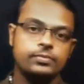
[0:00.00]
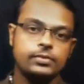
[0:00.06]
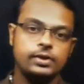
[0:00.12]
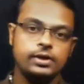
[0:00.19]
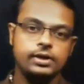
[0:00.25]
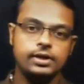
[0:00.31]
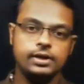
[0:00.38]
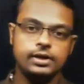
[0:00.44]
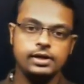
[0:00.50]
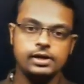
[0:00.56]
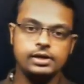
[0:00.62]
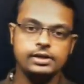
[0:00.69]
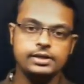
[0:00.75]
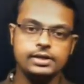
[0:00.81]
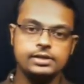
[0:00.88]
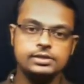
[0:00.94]
Integral
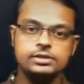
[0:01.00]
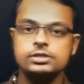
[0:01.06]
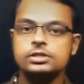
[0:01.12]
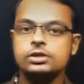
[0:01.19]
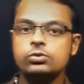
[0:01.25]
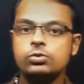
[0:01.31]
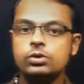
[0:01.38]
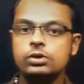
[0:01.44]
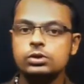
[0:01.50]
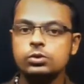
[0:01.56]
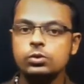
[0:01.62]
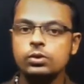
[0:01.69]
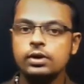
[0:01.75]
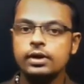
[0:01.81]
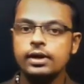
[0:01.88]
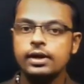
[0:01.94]
dx is equal to
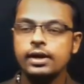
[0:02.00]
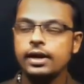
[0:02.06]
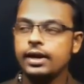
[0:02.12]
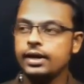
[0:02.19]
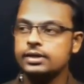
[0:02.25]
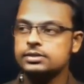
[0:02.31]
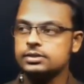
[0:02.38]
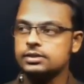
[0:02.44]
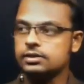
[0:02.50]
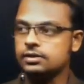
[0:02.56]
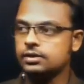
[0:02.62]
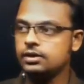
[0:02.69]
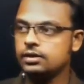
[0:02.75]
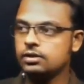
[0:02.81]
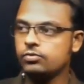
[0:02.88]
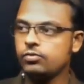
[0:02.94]
x.
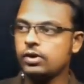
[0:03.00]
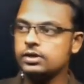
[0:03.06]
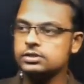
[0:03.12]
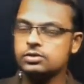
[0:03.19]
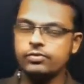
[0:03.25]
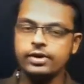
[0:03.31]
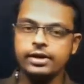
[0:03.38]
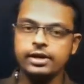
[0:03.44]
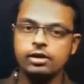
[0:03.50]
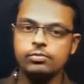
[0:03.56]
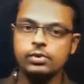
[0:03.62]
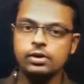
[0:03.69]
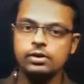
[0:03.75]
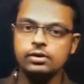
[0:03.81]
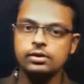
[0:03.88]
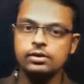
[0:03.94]
Here the what is a
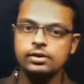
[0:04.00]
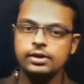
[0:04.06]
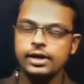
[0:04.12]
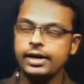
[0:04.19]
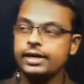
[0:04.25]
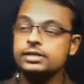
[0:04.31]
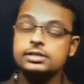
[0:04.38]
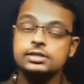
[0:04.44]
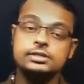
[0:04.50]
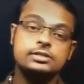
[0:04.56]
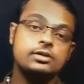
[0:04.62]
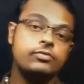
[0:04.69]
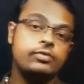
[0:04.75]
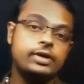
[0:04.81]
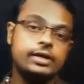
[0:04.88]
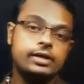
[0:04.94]
variable? X is the
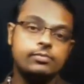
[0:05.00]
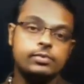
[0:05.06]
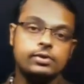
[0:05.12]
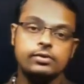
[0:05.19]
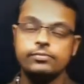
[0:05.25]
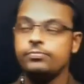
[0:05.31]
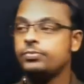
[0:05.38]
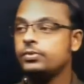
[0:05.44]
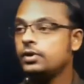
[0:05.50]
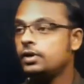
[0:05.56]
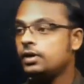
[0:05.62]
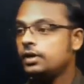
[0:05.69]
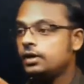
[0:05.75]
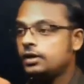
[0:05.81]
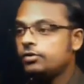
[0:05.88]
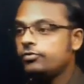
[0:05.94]
variable.
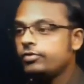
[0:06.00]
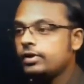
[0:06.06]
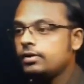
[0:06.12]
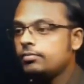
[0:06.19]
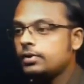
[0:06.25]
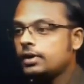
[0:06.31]
If I am